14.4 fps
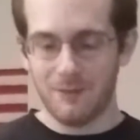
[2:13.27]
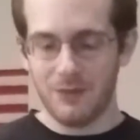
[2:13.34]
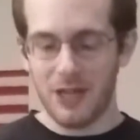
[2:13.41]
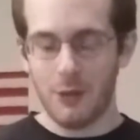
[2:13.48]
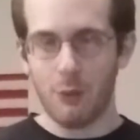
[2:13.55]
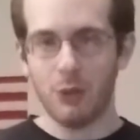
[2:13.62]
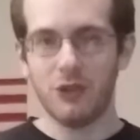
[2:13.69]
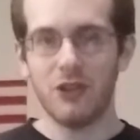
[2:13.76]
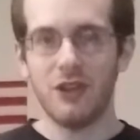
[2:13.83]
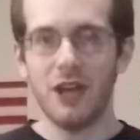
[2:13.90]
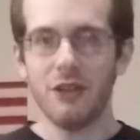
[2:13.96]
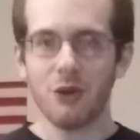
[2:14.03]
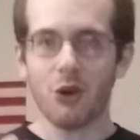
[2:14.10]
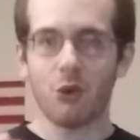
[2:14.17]
Now, what's
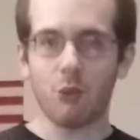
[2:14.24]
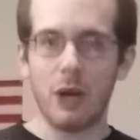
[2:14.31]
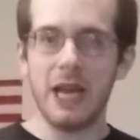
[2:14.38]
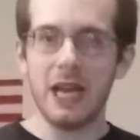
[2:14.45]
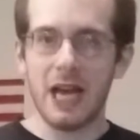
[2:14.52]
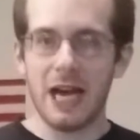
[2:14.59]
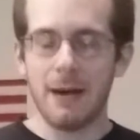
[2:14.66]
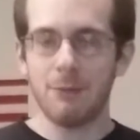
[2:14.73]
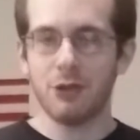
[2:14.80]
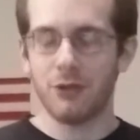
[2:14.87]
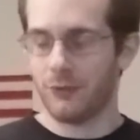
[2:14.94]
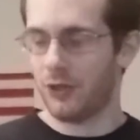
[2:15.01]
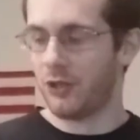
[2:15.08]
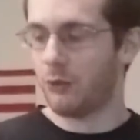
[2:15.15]
another great
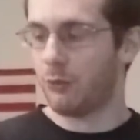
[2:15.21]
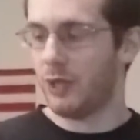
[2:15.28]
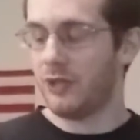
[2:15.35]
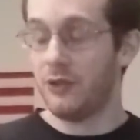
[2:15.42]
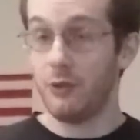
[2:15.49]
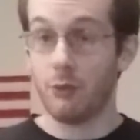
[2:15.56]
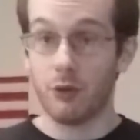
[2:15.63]
option for the 22,